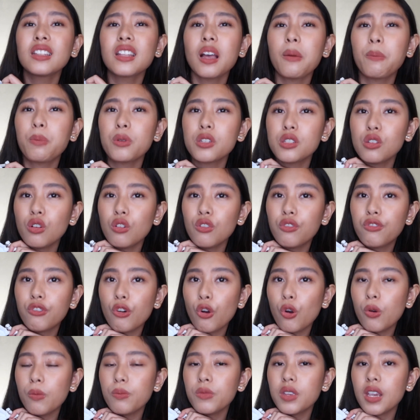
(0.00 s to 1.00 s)
tapos yung
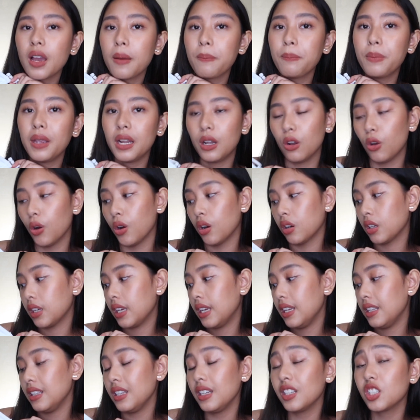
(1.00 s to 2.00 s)
foam niya
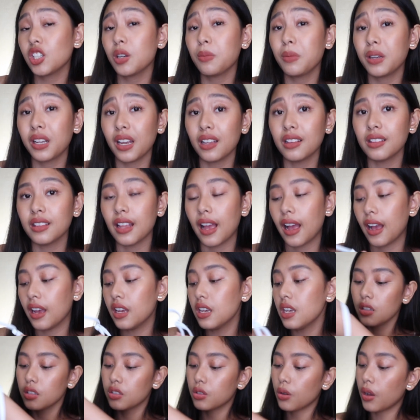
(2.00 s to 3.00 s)
bilog, hindi siya
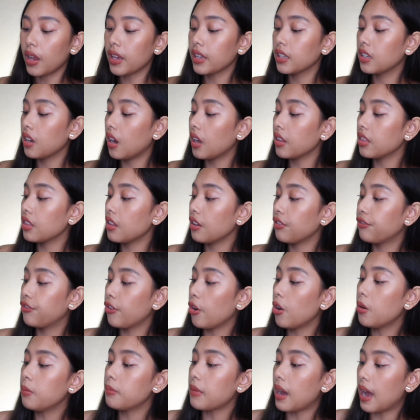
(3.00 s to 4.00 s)
maganda. So, I got the
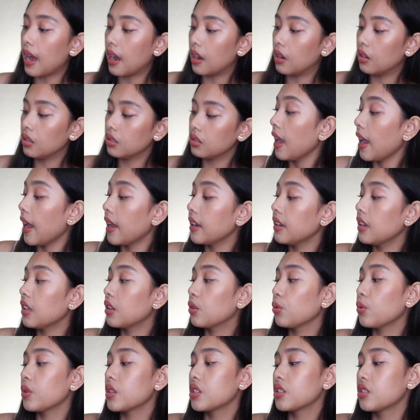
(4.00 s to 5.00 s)
foam out and
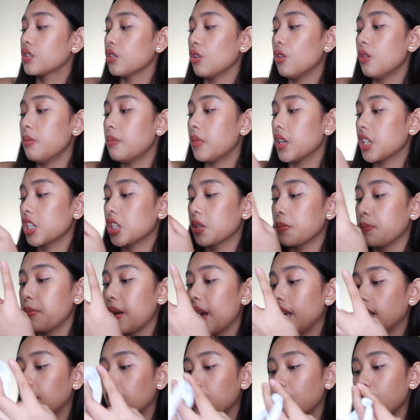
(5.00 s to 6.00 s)
it was so much
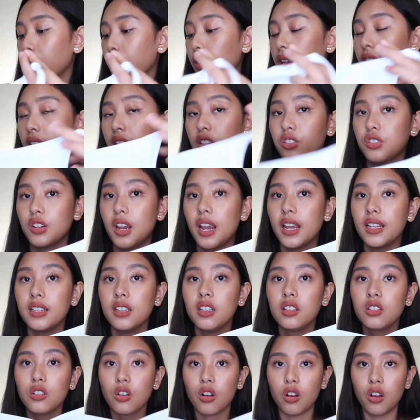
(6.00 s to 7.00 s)
better when I
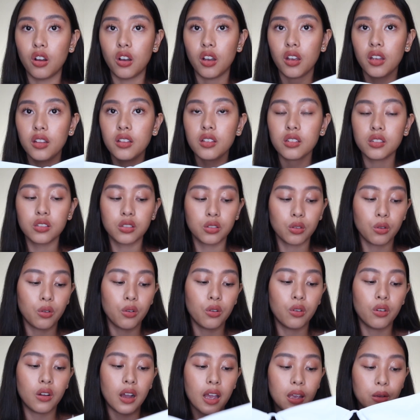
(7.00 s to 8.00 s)
tried it on.
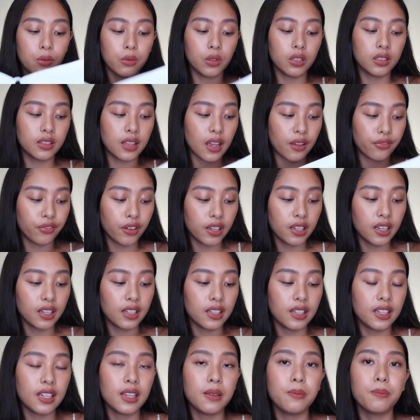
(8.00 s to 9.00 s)
So, I will
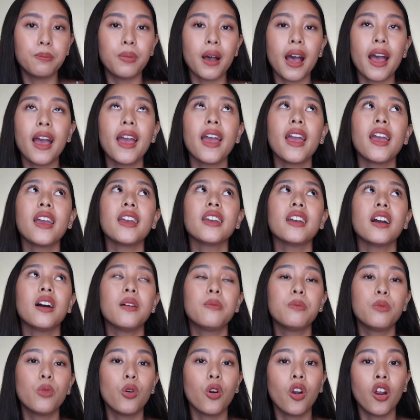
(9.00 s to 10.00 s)
definitely buy
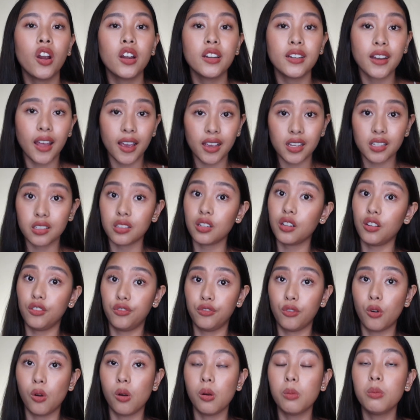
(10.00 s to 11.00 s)
a more nicer
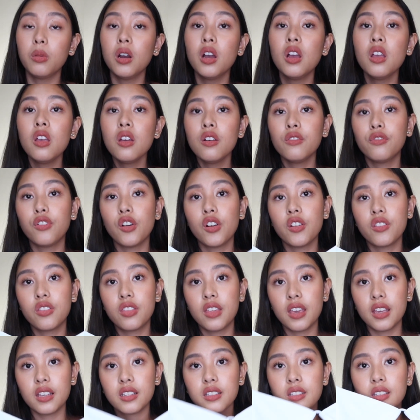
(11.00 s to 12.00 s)
foam for
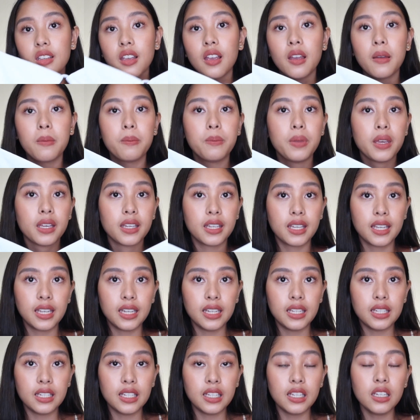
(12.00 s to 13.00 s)
this
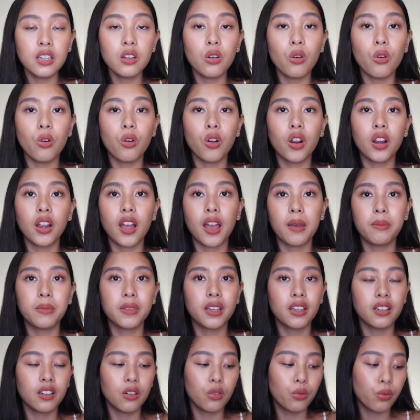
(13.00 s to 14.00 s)
bikini, or
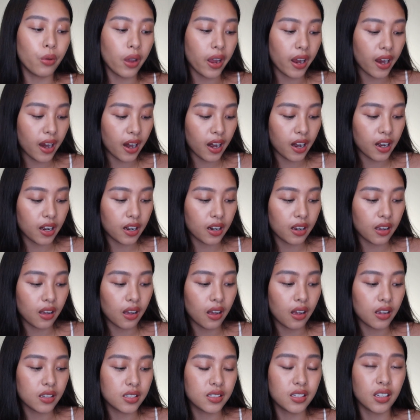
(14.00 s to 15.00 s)
I'm gonna wear
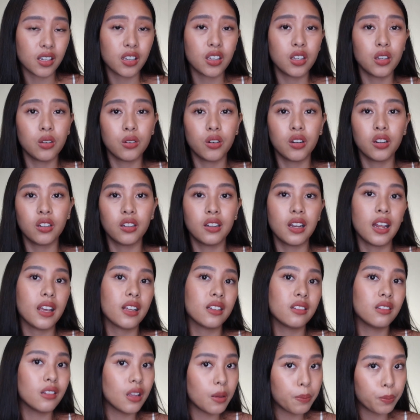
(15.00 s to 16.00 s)
a secured
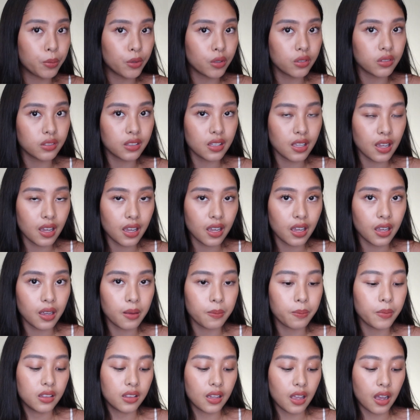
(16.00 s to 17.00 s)
like nipple
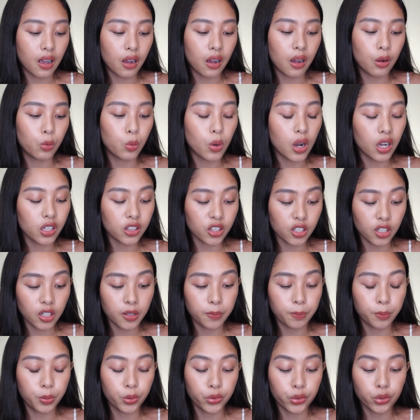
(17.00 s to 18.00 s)
tape na
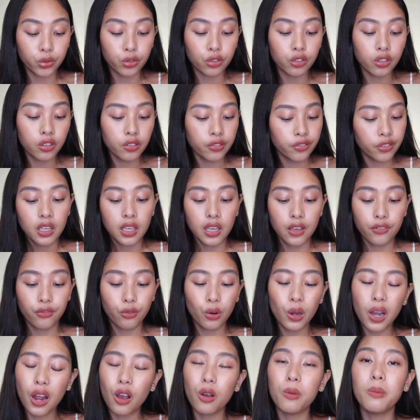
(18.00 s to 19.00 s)
waterproof if
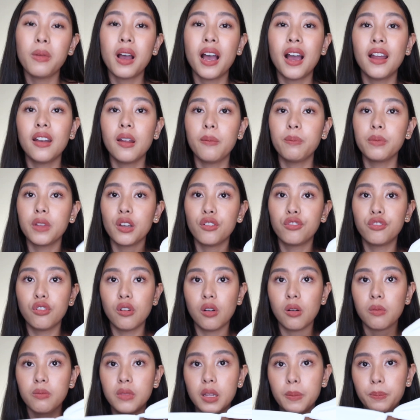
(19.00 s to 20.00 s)
wala akong mahanap na
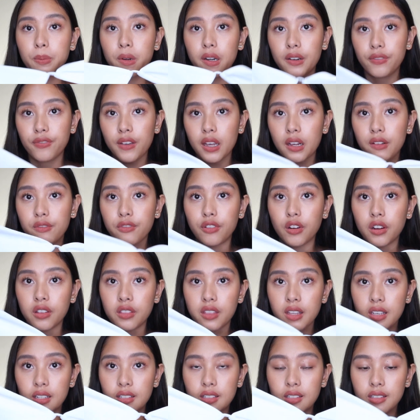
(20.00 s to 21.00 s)
foam na perfect for
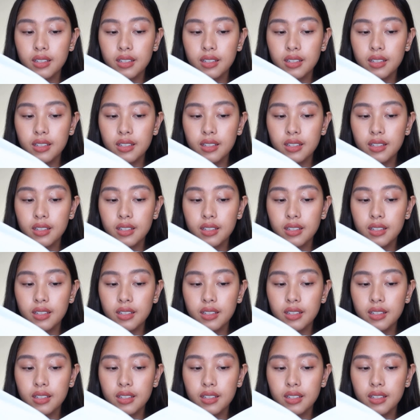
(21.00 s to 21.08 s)
this